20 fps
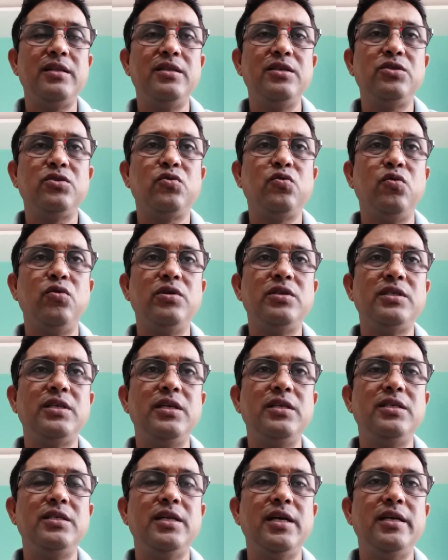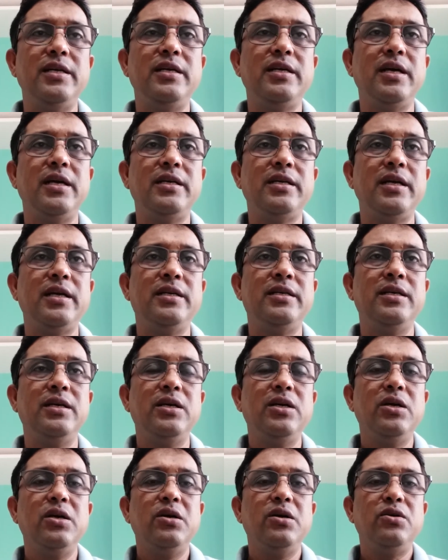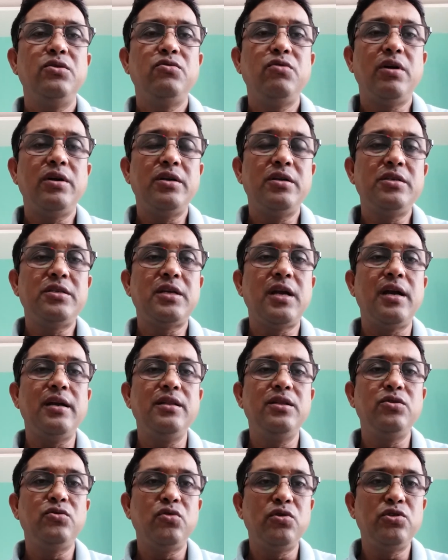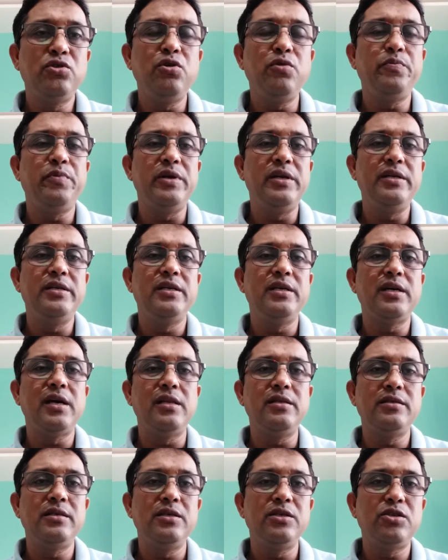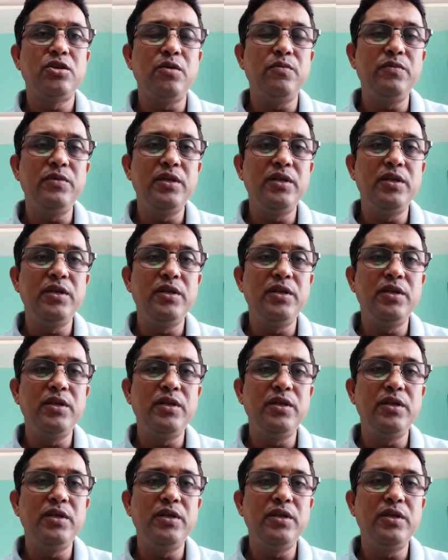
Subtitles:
course is dedicated to understand the socio-political system,